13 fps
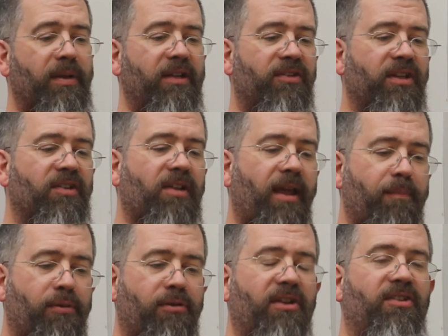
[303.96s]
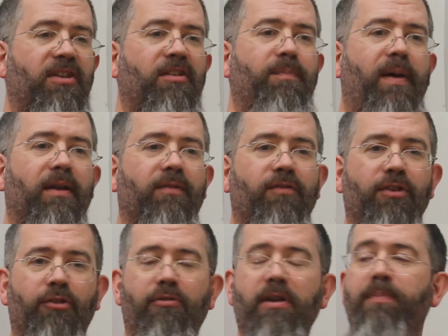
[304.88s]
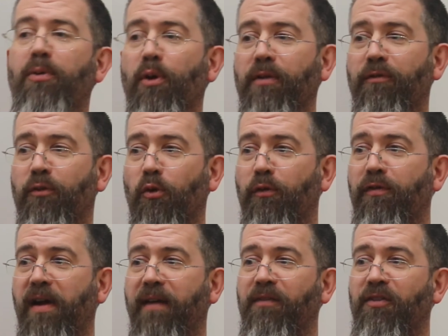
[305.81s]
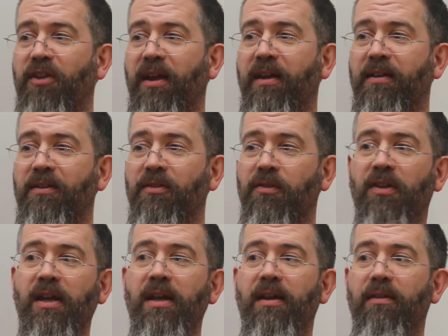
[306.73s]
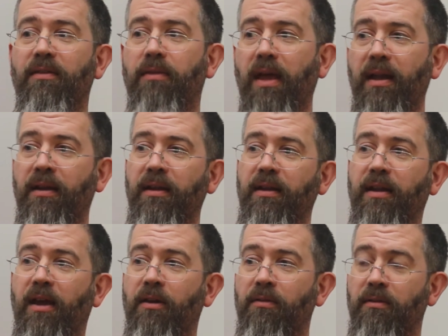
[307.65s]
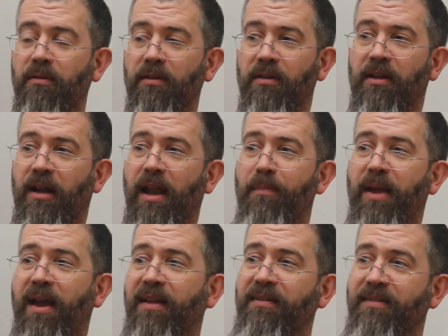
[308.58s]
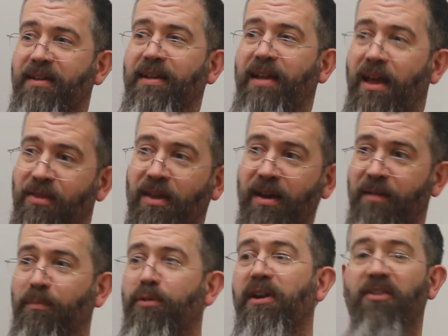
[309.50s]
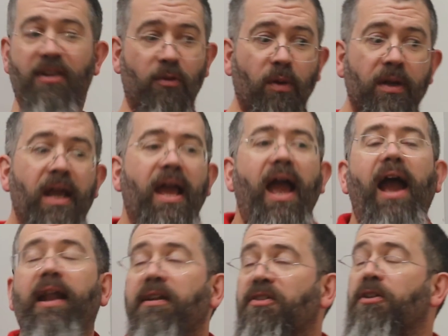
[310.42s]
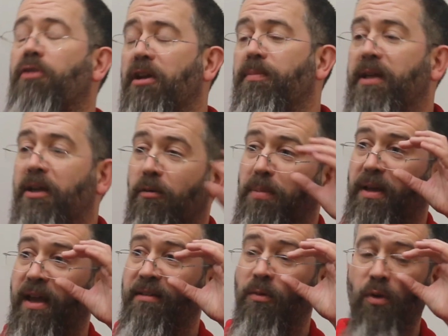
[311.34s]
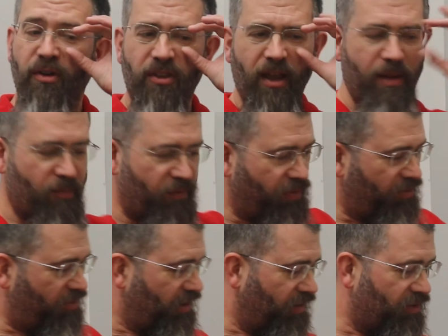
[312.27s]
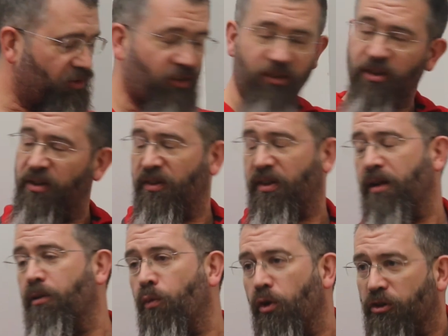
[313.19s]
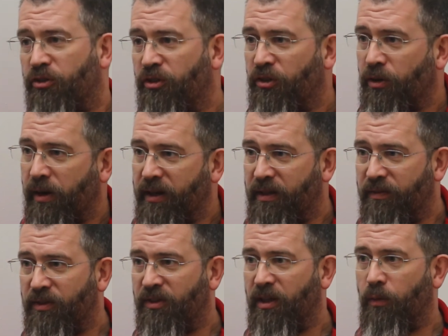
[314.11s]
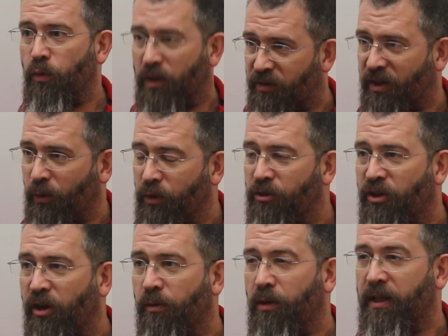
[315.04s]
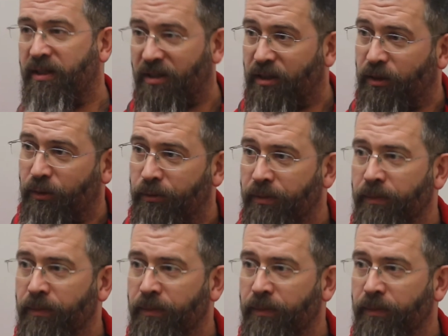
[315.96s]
But it's things like press this button for 3.45 seconds, then, clap your hands together and press this one. And it's incredibly complicated, whereas the aim of this thing is it just sits there and watches your activity and works out what you generally do,